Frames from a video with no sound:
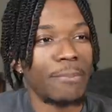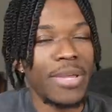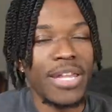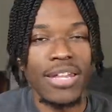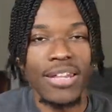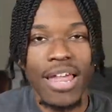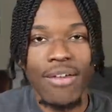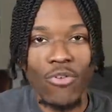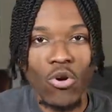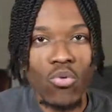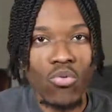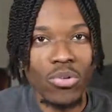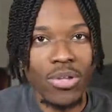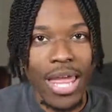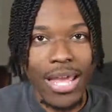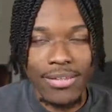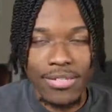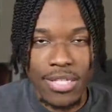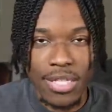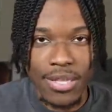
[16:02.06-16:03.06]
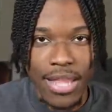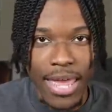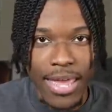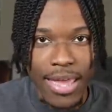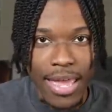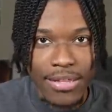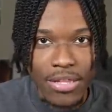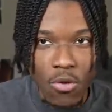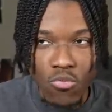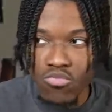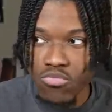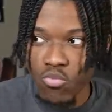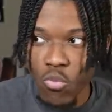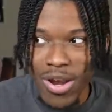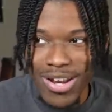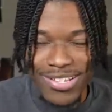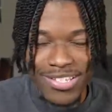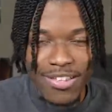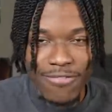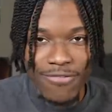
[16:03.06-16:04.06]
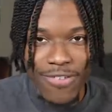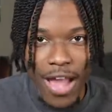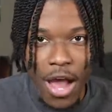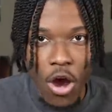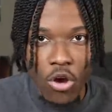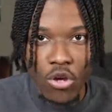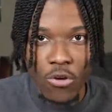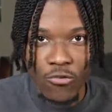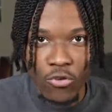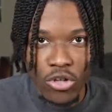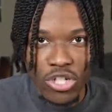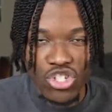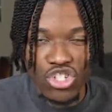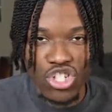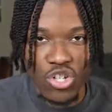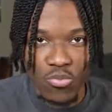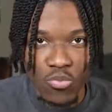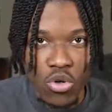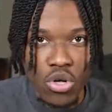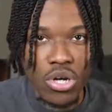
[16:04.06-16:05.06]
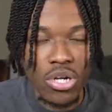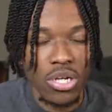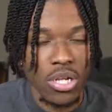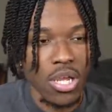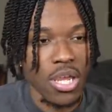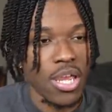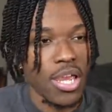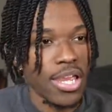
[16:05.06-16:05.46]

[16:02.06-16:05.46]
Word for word: mid level, less than that? I don't. What is the value of Christian Wood?